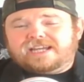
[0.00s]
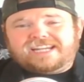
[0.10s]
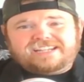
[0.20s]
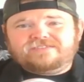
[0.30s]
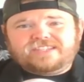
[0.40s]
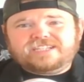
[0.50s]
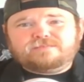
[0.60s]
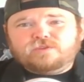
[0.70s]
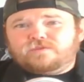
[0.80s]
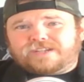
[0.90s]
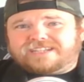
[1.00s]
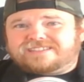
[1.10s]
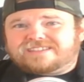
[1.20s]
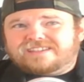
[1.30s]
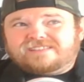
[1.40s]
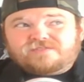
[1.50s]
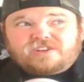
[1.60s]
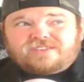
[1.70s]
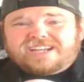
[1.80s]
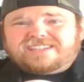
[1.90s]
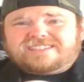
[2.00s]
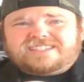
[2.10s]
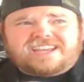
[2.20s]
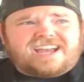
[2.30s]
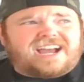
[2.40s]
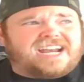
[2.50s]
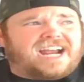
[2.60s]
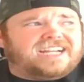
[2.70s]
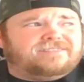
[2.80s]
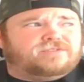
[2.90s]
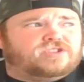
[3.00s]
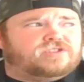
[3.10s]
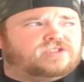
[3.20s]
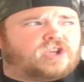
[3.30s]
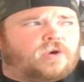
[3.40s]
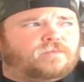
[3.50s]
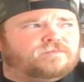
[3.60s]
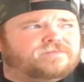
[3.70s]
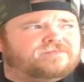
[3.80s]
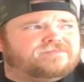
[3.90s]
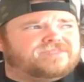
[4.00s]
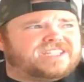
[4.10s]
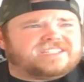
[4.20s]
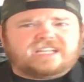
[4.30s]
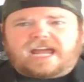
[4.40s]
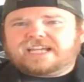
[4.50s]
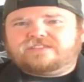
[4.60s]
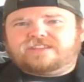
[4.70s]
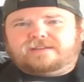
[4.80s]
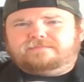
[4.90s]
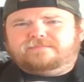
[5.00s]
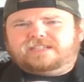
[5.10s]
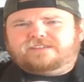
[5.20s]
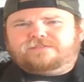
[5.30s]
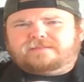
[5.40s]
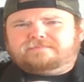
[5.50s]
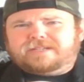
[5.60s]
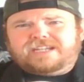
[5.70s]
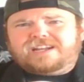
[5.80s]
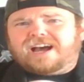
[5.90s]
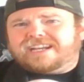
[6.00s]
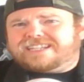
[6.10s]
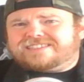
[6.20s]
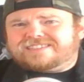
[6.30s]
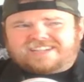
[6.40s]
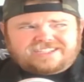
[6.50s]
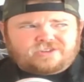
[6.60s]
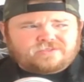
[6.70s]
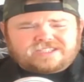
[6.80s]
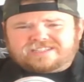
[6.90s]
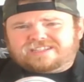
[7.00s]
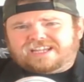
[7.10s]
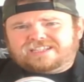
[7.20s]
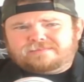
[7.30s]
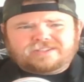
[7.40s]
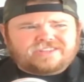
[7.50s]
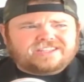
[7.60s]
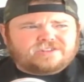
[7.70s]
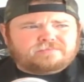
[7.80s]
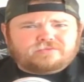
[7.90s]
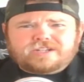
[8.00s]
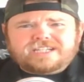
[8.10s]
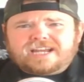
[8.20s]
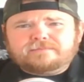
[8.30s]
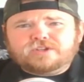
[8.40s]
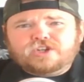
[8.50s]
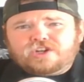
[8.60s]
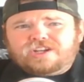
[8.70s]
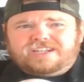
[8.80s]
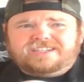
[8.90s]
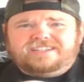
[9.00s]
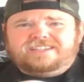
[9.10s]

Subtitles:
in these movies. There is. And I don't dislike them. If I'm being honest, I don't dislike them. I think they're pretty damn good.